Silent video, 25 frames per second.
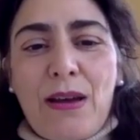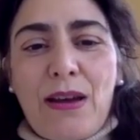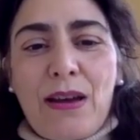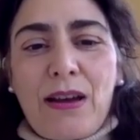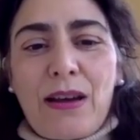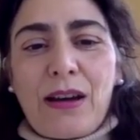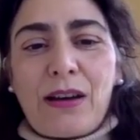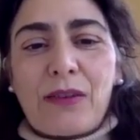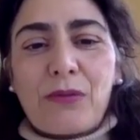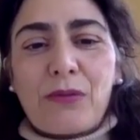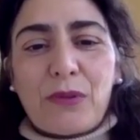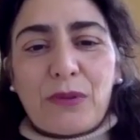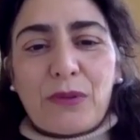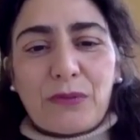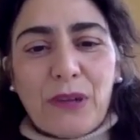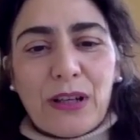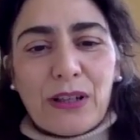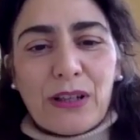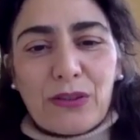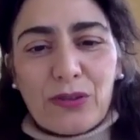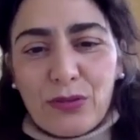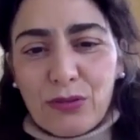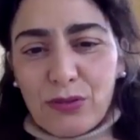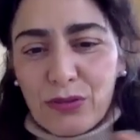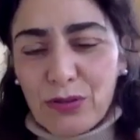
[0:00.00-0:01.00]
our
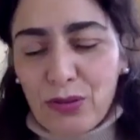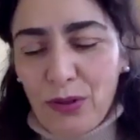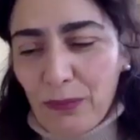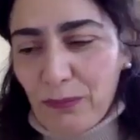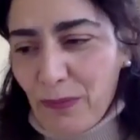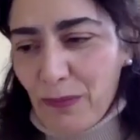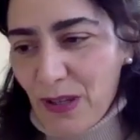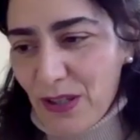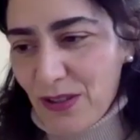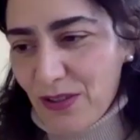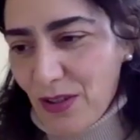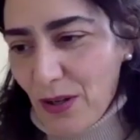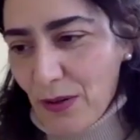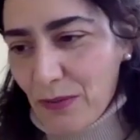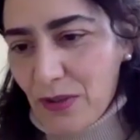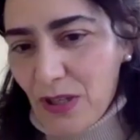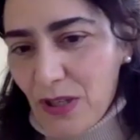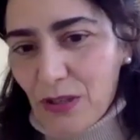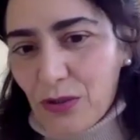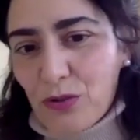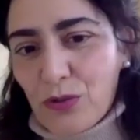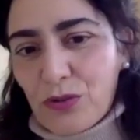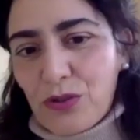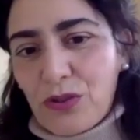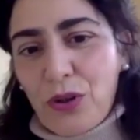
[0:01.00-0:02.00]
right to not be
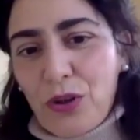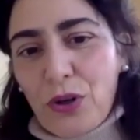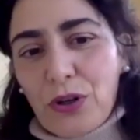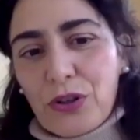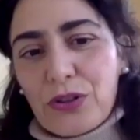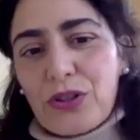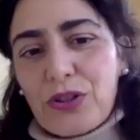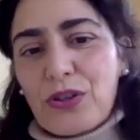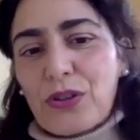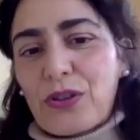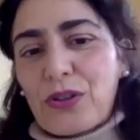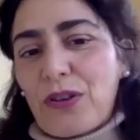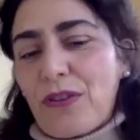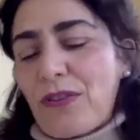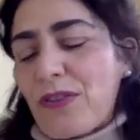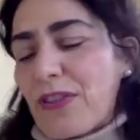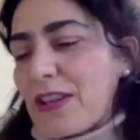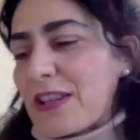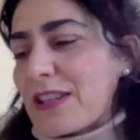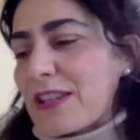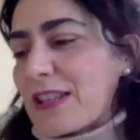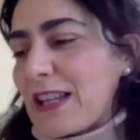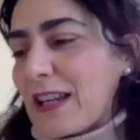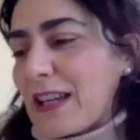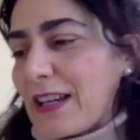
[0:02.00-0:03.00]
subject to torture and
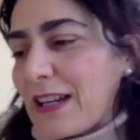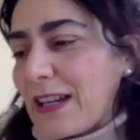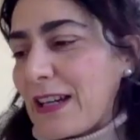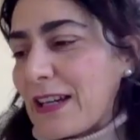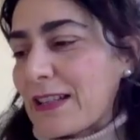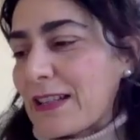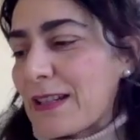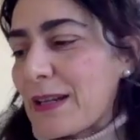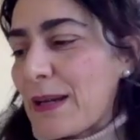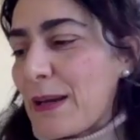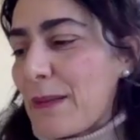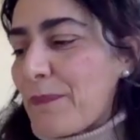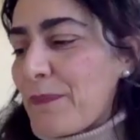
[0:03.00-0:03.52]
things like that.